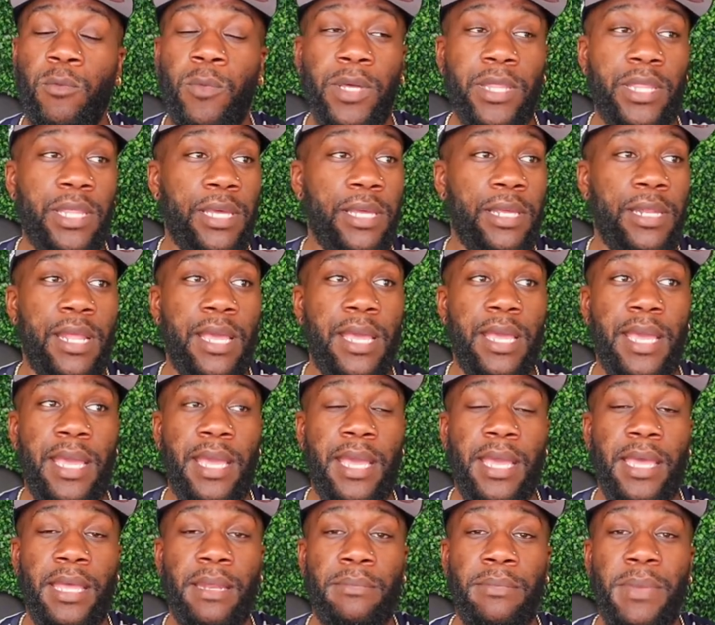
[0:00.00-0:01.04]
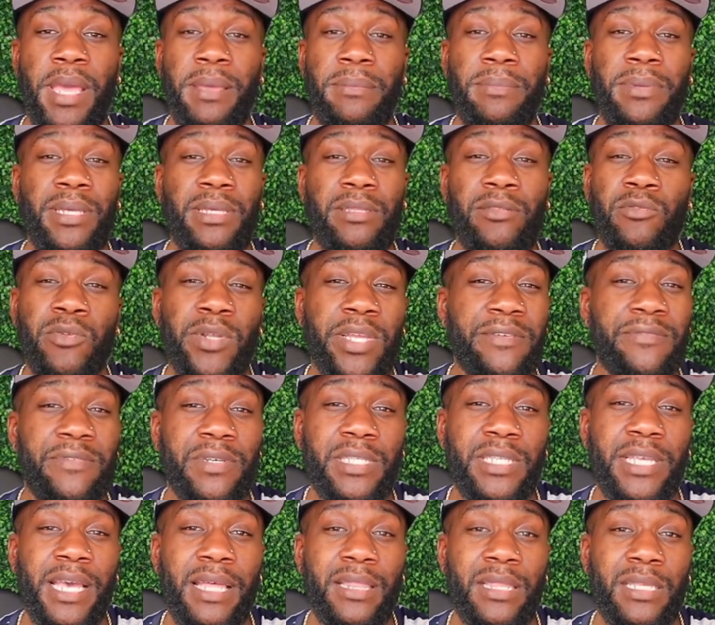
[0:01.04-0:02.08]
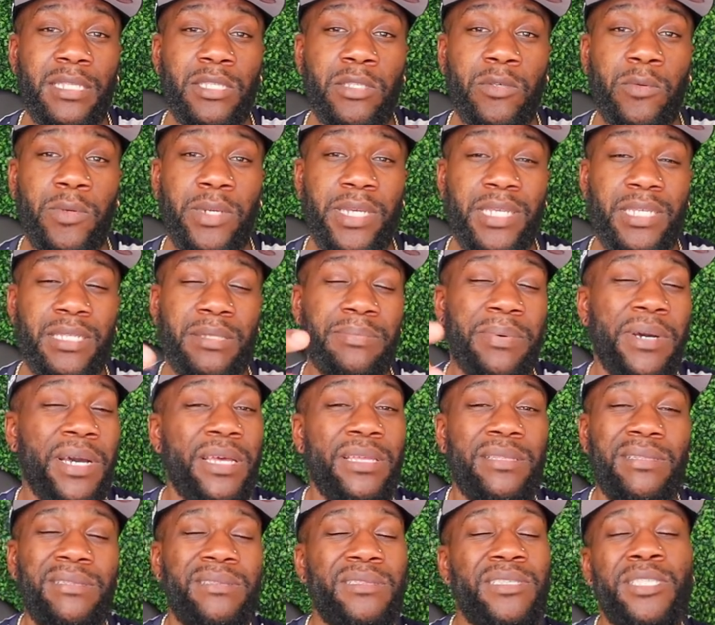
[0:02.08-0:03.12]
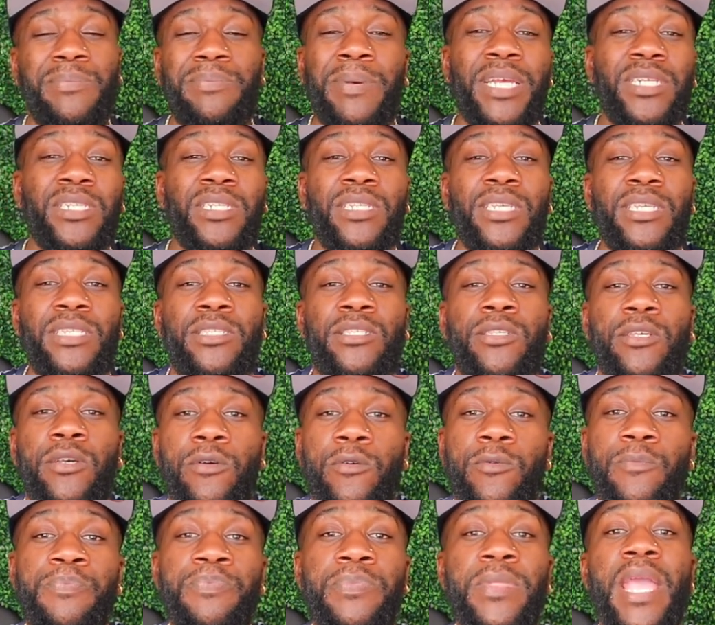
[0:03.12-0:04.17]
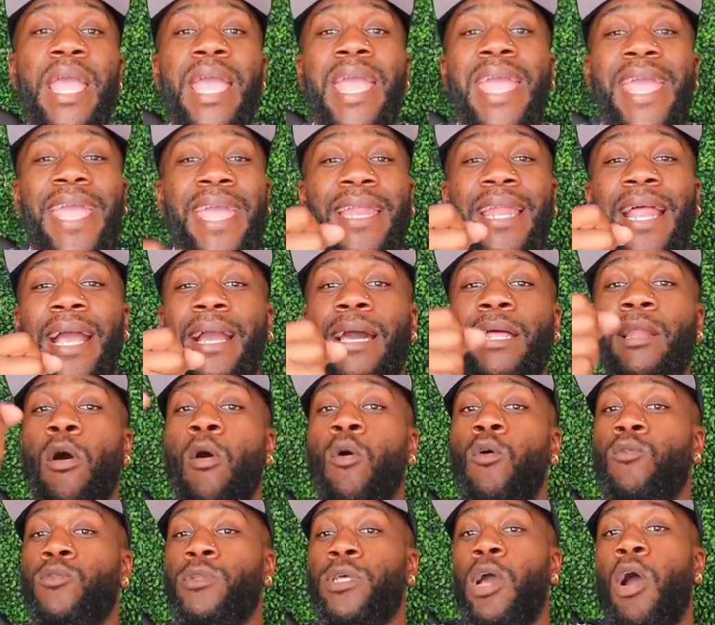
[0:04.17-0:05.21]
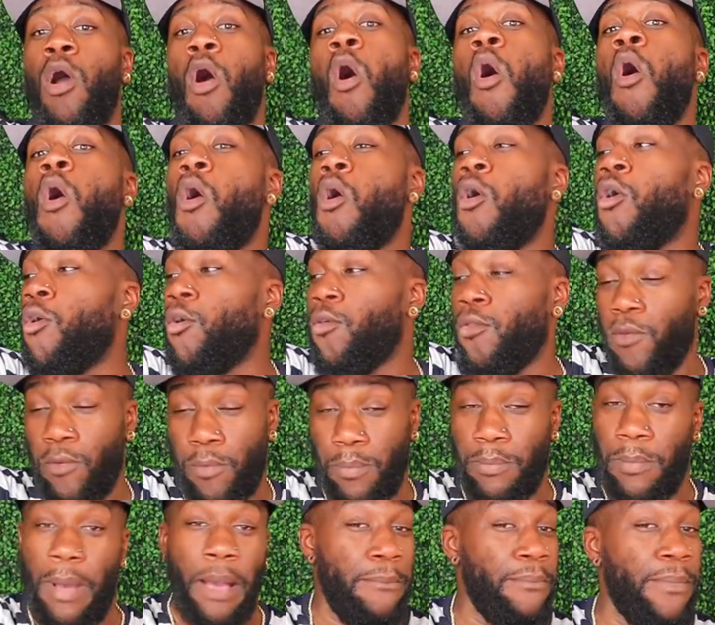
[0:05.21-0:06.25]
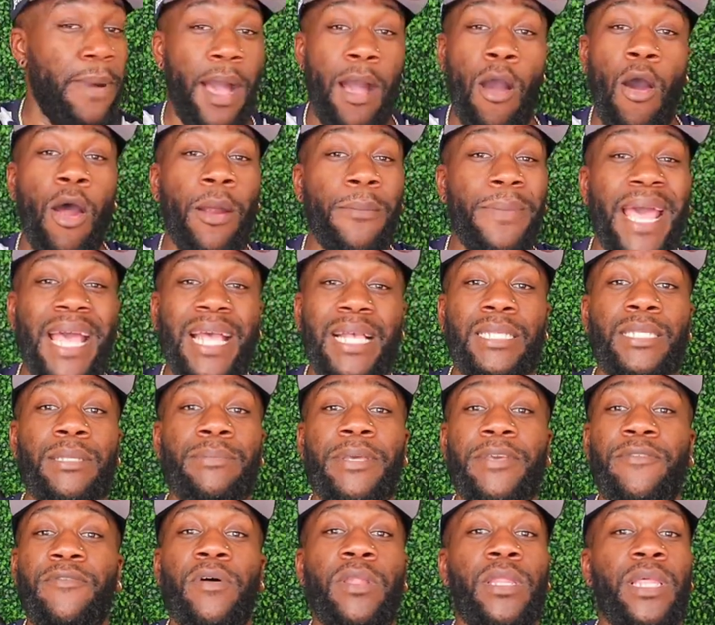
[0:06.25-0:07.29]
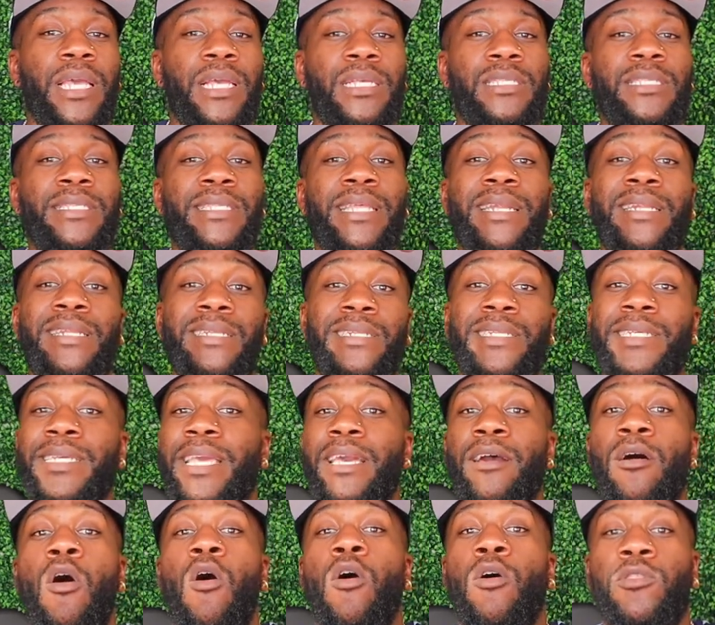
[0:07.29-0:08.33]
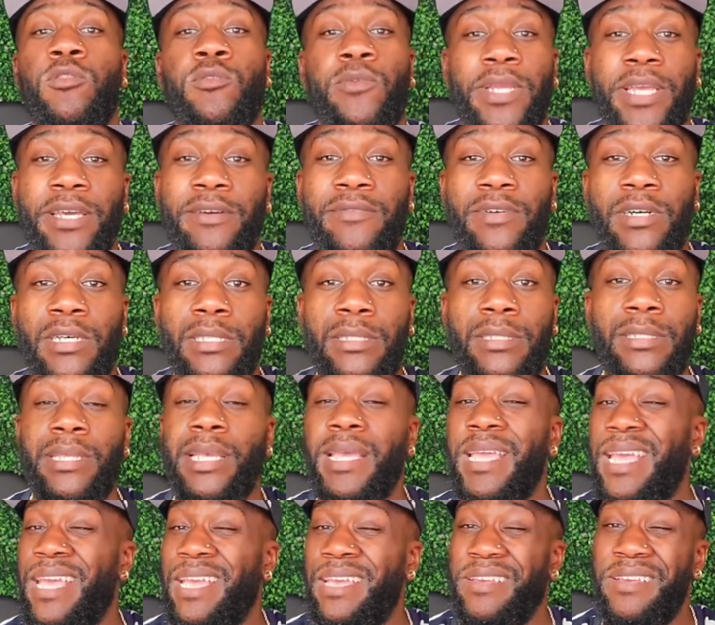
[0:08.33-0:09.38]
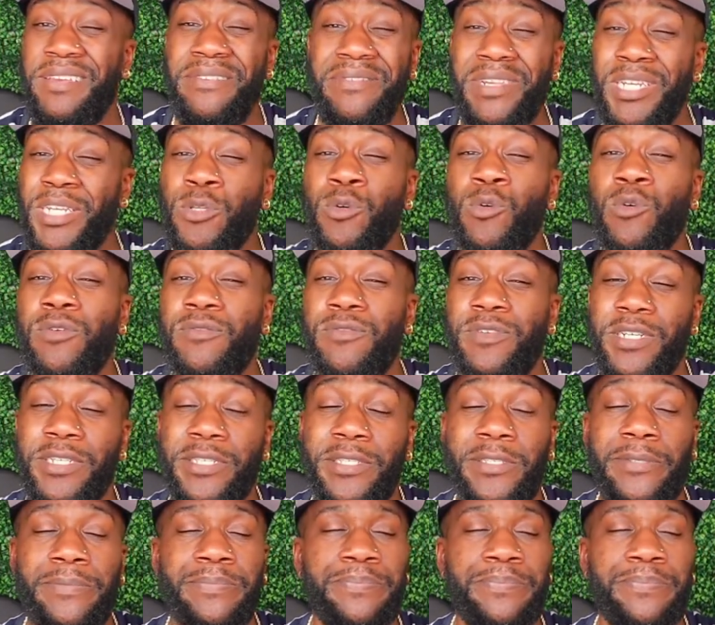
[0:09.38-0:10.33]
with it and maybe three of us have to squeeze, but especially two. And I gotta hold it all, my arm has to be fully extended to get all three of us, even two of us.